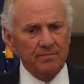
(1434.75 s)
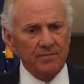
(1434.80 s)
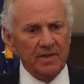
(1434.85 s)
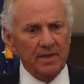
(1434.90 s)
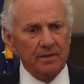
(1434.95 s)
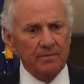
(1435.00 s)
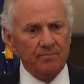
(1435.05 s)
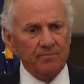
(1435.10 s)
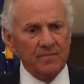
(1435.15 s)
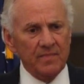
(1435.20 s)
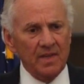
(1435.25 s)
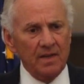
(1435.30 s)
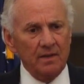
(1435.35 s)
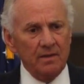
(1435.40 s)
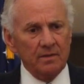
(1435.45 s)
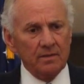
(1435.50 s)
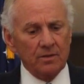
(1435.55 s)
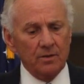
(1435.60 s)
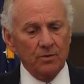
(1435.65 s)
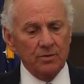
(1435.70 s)
and
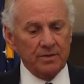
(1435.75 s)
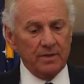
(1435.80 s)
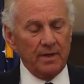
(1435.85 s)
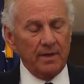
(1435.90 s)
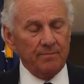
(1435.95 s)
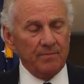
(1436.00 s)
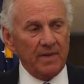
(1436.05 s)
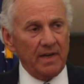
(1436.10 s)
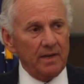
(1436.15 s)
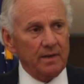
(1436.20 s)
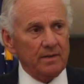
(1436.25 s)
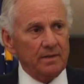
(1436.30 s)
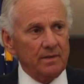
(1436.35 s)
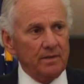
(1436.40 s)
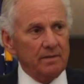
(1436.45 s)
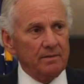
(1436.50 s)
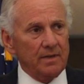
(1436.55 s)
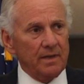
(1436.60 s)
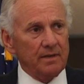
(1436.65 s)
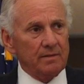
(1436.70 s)
of course I
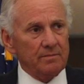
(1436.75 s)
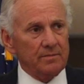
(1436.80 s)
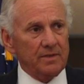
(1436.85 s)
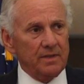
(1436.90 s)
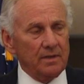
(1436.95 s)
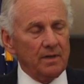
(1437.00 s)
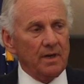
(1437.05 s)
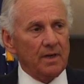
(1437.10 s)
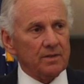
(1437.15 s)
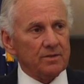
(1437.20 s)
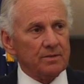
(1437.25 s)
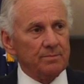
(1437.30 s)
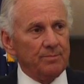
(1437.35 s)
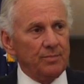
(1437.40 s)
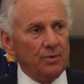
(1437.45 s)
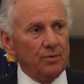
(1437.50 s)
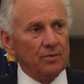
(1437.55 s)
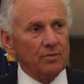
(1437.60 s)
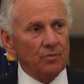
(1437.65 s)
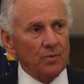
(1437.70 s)
did not
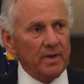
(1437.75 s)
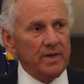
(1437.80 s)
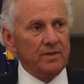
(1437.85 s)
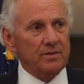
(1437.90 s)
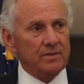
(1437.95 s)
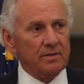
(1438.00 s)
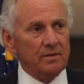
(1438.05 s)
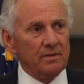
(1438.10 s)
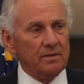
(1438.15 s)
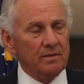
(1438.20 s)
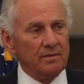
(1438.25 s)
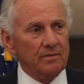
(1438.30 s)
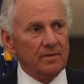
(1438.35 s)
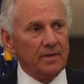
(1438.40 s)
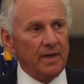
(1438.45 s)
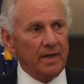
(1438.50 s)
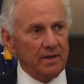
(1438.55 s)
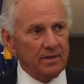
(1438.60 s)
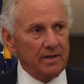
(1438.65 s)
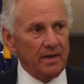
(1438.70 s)
support raising
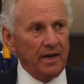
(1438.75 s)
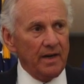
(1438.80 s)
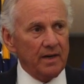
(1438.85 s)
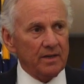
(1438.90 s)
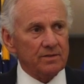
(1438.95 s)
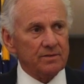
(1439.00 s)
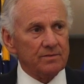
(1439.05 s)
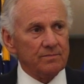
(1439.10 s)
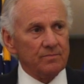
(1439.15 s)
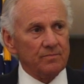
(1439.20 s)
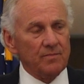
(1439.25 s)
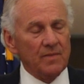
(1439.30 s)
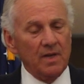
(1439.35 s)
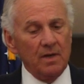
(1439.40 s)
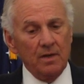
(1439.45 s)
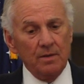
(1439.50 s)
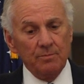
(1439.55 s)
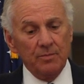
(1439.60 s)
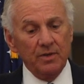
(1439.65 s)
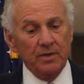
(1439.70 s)
that tax,
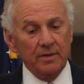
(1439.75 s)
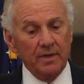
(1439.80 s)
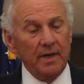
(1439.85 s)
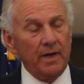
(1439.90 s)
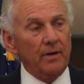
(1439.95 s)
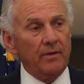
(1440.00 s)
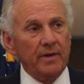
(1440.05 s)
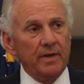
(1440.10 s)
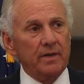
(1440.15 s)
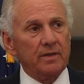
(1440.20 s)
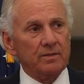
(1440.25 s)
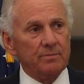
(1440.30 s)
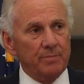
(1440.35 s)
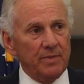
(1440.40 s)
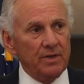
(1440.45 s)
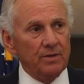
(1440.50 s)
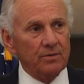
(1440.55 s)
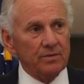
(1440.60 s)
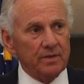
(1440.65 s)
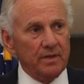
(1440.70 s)
but now it is
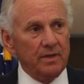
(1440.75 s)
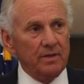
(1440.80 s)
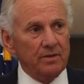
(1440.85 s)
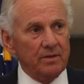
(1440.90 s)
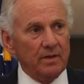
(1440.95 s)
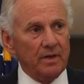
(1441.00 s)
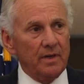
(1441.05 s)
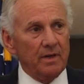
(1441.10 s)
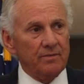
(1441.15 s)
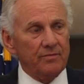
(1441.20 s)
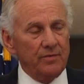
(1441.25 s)
built into our